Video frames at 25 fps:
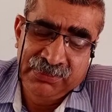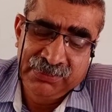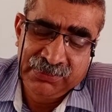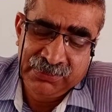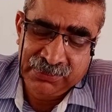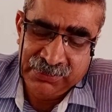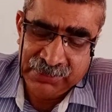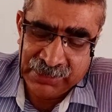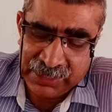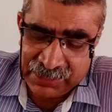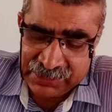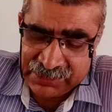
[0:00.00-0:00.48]

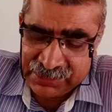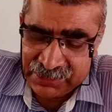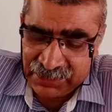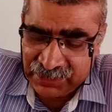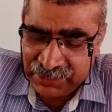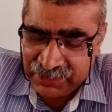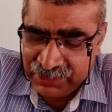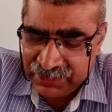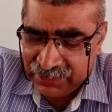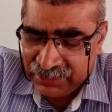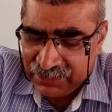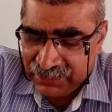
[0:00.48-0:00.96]
That's
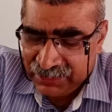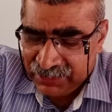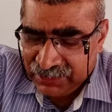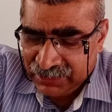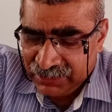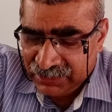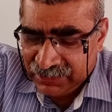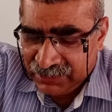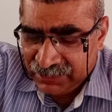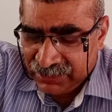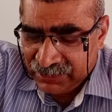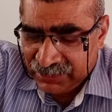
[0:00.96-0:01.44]

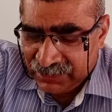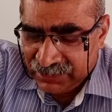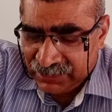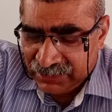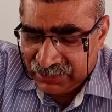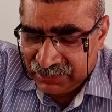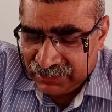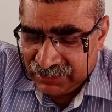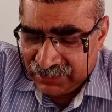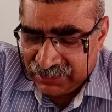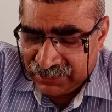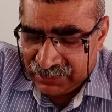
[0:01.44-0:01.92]
a
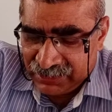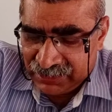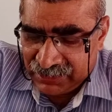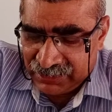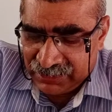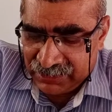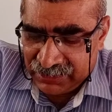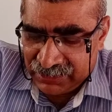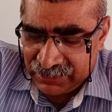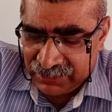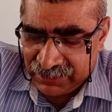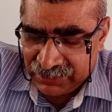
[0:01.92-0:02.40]

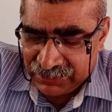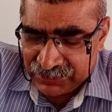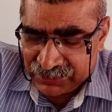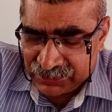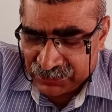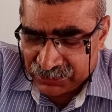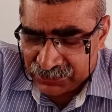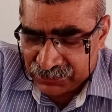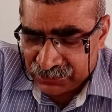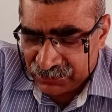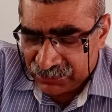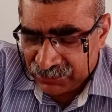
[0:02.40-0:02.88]

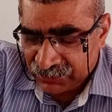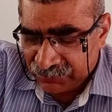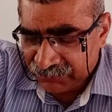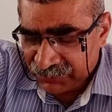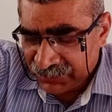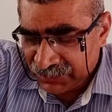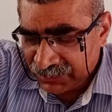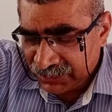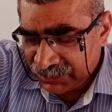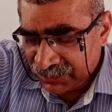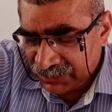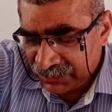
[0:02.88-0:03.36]
decision of
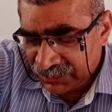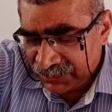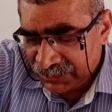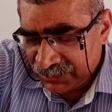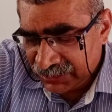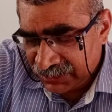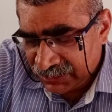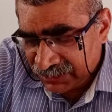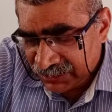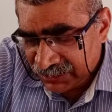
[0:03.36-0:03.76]
the